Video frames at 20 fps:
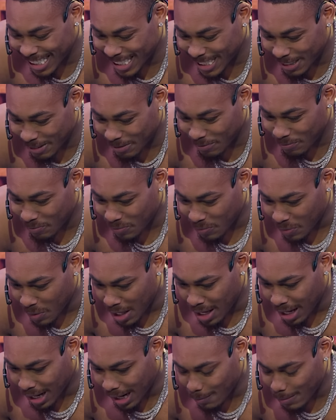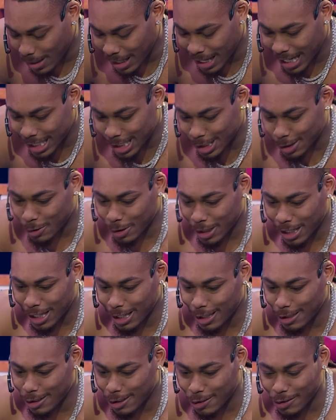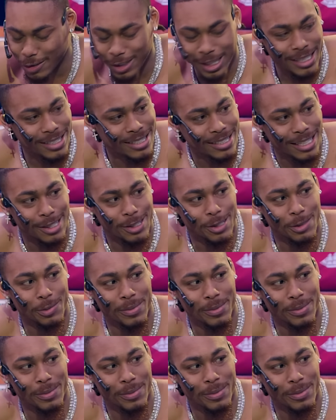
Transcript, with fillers: Um, I mean, as a rookie, you don't really say